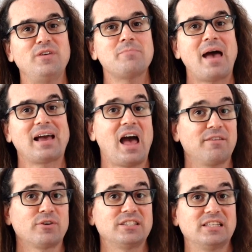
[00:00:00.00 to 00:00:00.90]
feedback I
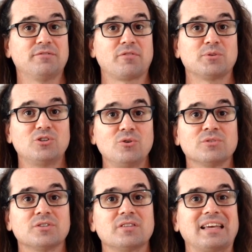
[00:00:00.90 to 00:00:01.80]
have received from
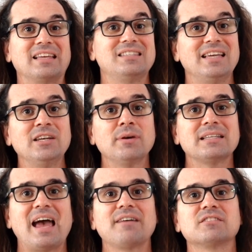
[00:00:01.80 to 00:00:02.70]
students that
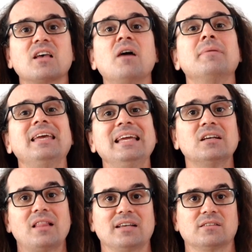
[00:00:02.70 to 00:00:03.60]
continuing to have some
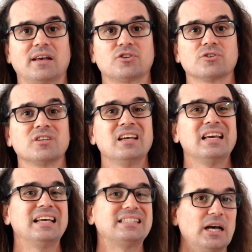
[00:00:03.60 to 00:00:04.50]
in class lectures
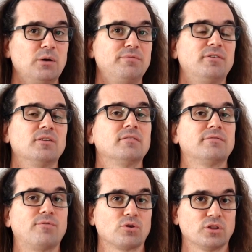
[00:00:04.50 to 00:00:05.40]
is helpful
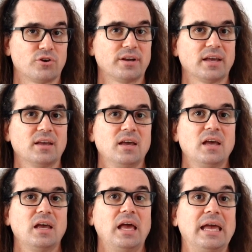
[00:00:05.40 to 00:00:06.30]
for learning,
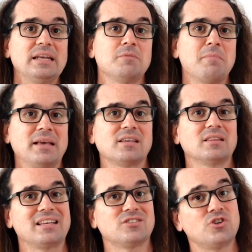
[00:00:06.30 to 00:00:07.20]
and it makes
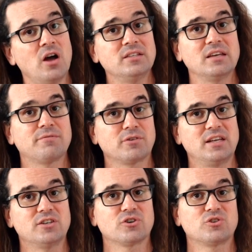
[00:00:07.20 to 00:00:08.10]
it less daunting for
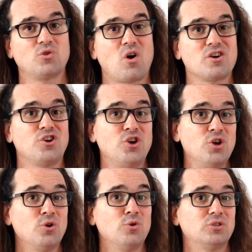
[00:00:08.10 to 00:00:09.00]
teachers who are
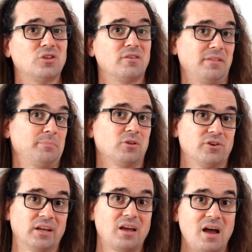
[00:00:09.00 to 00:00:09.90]
new to the flipped
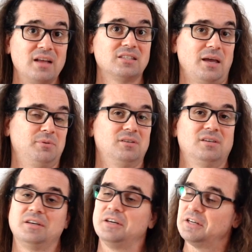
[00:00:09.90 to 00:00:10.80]
learning concept,
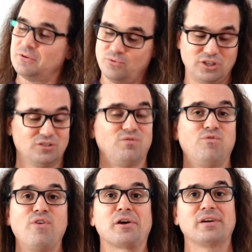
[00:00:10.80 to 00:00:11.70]
which is
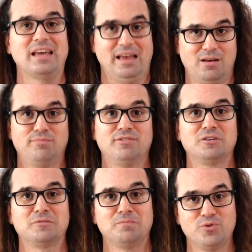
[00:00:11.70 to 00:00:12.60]
very
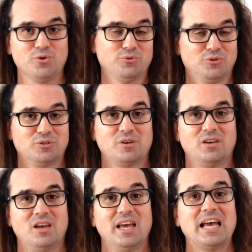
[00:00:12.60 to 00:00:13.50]
helpful news.
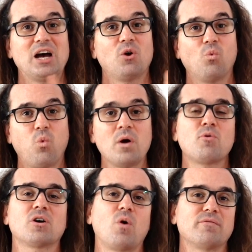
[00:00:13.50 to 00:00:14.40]
One
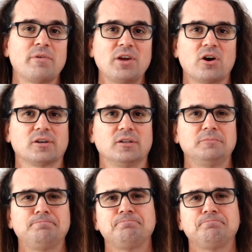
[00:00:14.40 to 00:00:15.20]
more quote from the article.